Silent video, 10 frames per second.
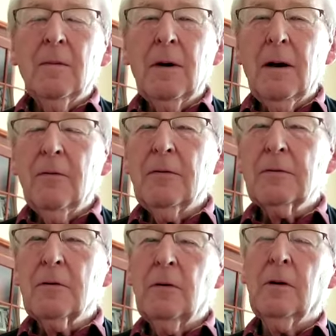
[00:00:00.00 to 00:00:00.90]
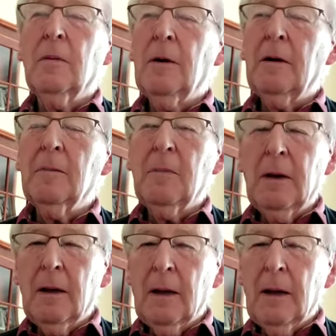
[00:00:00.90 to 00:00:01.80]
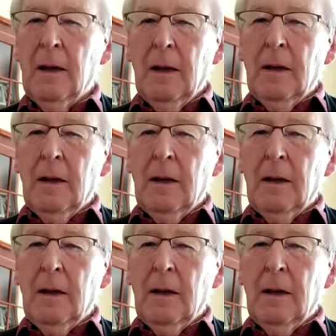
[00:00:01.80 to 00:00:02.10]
We often talk about being